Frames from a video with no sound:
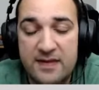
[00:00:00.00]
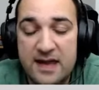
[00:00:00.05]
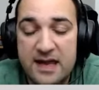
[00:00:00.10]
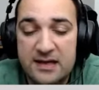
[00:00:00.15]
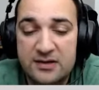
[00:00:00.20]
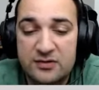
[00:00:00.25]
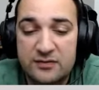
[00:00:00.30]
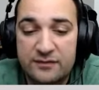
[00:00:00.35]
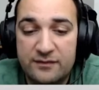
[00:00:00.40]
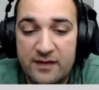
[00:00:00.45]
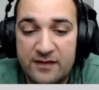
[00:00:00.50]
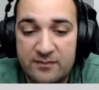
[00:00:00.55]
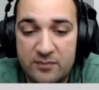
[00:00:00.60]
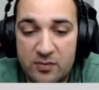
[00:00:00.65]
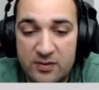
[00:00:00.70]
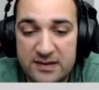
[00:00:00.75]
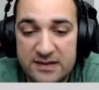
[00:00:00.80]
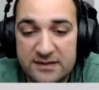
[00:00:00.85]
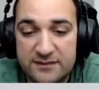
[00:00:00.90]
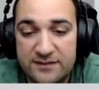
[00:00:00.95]
That extra 5
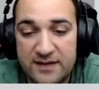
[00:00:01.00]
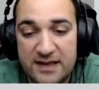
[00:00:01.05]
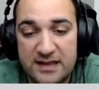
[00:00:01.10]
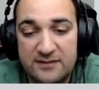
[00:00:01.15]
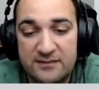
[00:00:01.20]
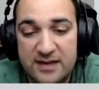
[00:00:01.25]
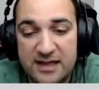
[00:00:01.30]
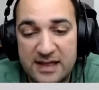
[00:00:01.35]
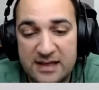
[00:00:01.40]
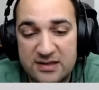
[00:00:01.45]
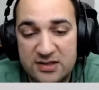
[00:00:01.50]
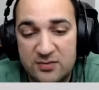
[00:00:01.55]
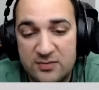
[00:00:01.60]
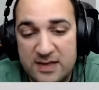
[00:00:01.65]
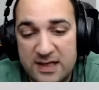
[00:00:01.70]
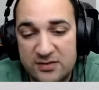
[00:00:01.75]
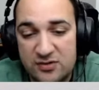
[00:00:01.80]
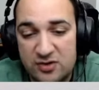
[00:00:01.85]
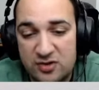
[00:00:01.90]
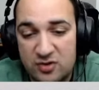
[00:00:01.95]
points effectively gets you
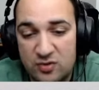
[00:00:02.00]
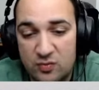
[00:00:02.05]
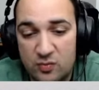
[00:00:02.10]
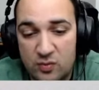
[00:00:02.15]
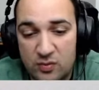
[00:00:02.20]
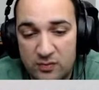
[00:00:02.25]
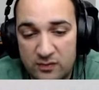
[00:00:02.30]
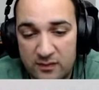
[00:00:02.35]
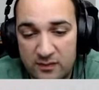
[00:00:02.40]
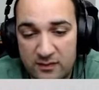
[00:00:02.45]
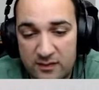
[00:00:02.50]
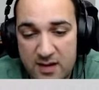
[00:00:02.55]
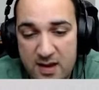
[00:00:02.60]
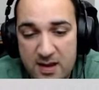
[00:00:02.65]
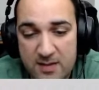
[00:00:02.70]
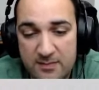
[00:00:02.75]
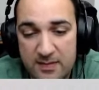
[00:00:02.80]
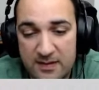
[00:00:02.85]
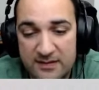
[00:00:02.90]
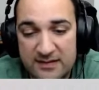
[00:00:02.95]
an extra 2 wounds,
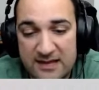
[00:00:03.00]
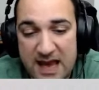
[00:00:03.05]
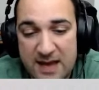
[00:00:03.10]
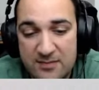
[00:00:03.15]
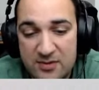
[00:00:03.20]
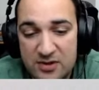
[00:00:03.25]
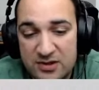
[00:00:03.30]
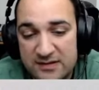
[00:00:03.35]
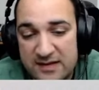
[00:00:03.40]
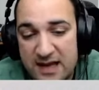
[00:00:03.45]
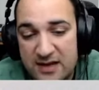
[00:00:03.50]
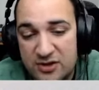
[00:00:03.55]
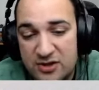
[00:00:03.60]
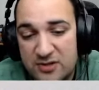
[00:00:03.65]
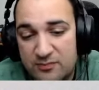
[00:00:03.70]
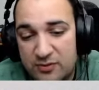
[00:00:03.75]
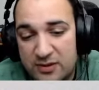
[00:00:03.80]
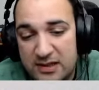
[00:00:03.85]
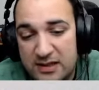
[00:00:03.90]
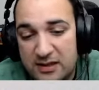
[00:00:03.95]
but the damage is
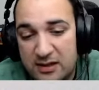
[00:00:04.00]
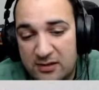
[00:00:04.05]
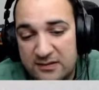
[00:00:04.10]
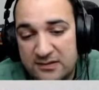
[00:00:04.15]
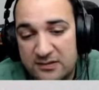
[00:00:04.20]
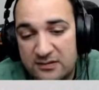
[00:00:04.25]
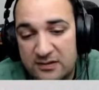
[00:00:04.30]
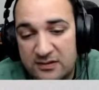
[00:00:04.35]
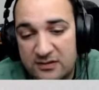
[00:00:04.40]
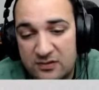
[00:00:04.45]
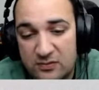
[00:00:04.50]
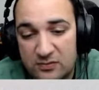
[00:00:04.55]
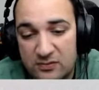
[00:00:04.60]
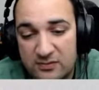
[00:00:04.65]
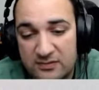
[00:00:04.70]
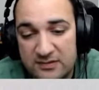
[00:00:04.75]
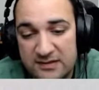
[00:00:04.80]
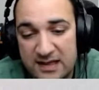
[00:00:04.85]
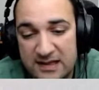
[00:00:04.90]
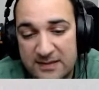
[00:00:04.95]
actually pretty close on the
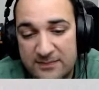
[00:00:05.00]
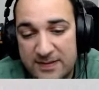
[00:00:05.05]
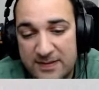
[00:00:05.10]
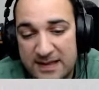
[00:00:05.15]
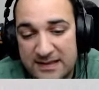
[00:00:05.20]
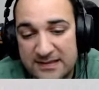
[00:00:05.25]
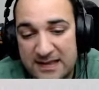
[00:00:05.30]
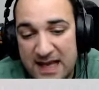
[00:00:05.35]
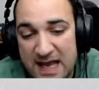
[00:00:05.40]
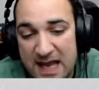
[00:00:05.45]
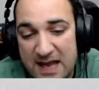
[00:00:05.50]
tools and the picks and